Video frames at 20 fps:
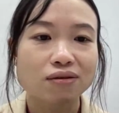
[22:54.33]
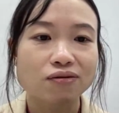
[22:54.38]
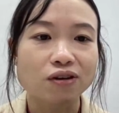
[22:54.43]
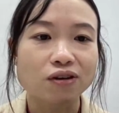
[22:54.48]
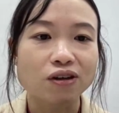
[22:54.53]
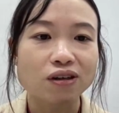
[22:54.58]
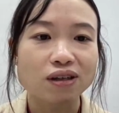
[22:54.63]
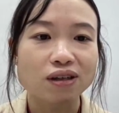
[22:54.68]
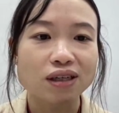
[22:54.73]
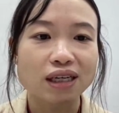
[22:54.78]

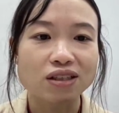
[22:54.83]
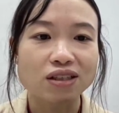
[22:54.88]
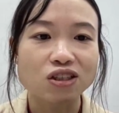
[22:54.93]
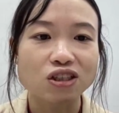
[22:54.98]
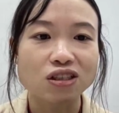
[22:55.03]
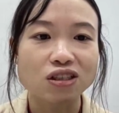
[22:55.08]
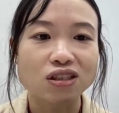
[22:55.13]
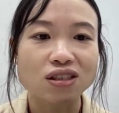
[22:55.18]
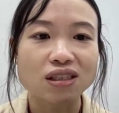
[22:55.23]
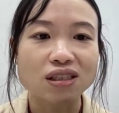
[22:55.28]
For
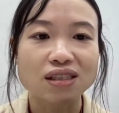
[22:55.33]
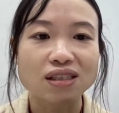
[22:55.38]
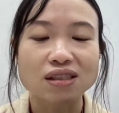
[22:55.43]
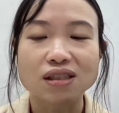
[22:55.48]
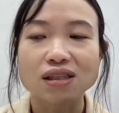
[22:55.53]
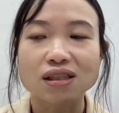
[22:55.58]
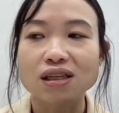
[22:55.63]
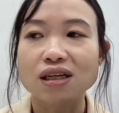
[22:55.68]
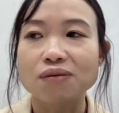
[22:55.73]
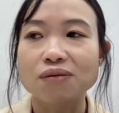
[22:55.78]
engine size,
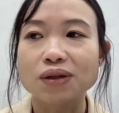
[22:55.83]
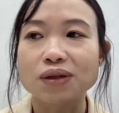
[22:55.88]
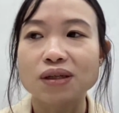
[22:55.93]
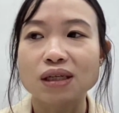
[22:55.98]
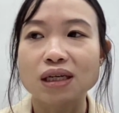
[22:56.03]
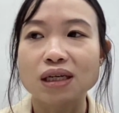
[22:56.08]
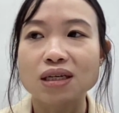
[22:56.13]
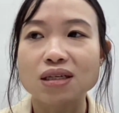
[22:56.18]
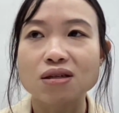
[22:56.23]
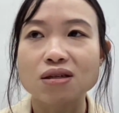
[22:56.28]
the label
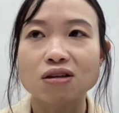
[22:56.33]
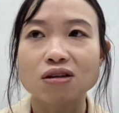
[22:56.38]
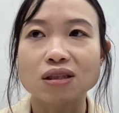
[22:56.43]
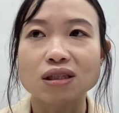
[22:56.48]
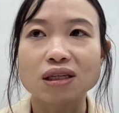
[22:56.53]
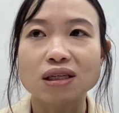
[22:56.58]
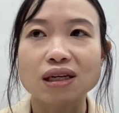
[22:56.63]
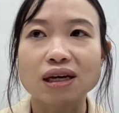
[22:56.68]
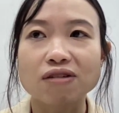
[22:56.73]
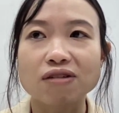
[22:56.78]
is on
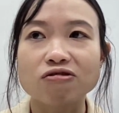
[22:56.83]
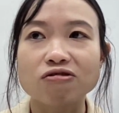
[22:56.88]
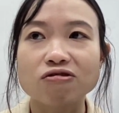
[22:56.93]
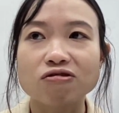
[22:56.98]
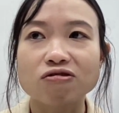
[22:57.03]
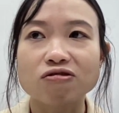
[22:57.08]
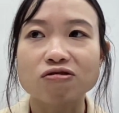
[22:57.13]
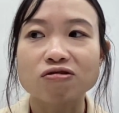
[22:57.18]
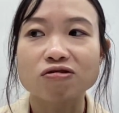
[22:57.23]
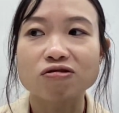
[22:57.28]
the
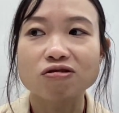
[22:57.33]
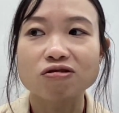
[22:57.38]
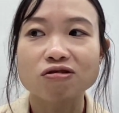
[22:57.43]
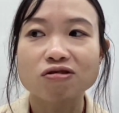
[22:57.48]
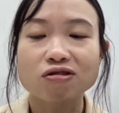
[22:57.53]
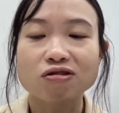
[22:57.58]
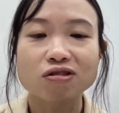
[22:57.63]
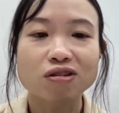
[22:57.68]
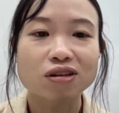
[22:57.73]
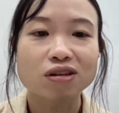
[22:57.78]
left
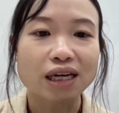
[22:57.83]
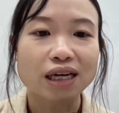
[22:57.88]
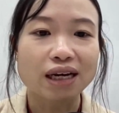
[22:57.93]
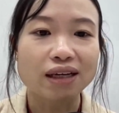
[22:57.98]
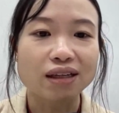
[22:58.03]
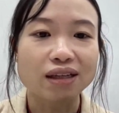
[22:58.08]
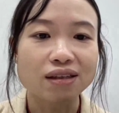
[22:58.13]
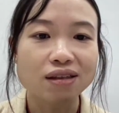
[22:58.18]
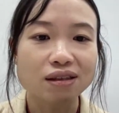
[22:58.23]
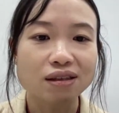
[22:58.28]

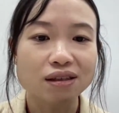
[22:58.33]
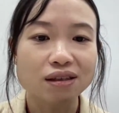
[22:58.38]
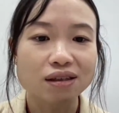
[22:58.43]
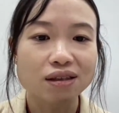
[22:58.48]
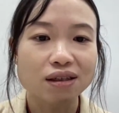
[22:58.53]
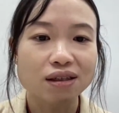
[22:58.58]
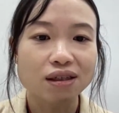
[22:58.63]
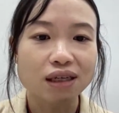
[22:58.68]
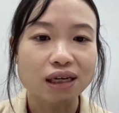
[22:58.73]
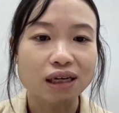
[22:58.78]
and
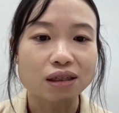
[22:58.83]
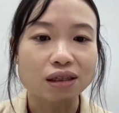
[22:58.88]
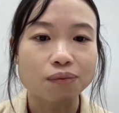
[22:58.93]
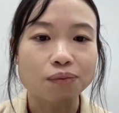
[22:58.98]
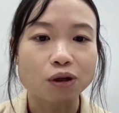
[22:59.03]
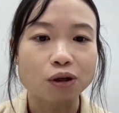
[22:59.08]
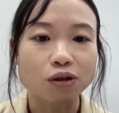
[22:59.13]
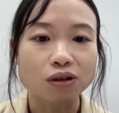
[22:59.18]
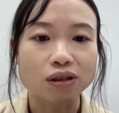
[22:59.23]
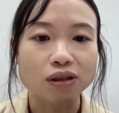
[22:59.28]
at the
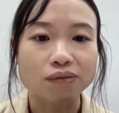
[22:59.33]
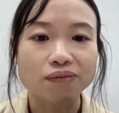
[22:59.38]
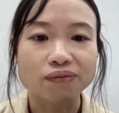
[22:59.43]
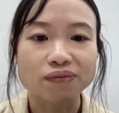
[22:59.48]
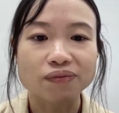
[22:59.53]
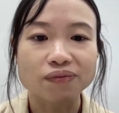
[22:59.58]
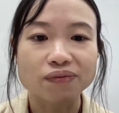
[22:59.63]
bottom.